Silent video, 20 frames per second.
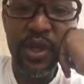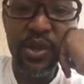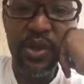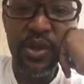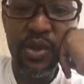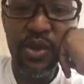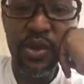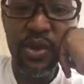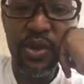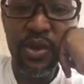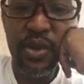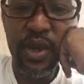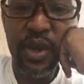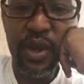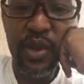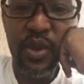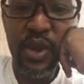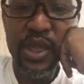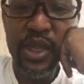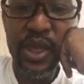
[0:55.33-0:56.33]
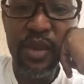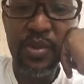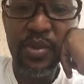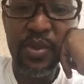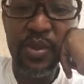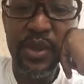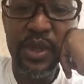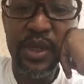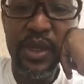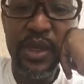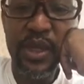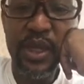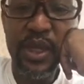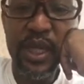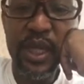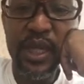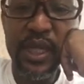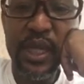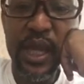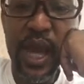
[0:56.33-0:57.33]
So what's up?
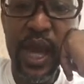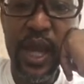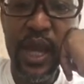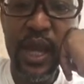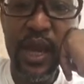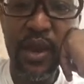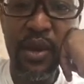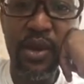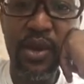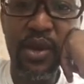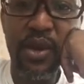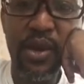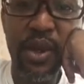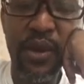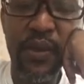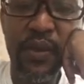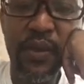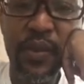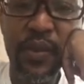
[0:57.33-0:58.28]
Itai, how are you doing?